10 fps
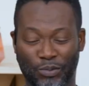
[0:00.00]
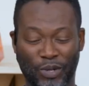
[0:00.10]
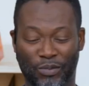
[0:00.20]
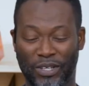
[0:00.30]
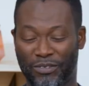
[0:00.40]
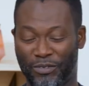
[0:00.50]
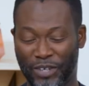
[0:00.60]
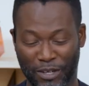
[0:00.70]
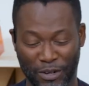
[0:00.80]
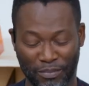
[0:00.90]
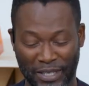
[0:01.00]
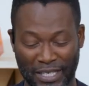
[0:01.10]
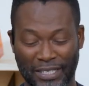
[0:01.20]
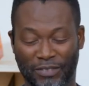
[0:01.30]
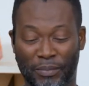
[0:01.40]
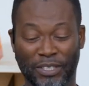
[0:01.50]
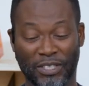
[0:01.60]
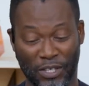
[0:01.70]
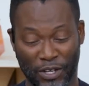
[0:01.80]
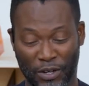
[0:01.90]
worked with great companies,
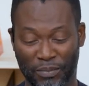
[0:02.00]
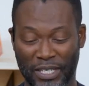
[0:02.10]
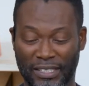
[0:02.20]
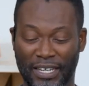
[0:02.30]
pharmaceutical companies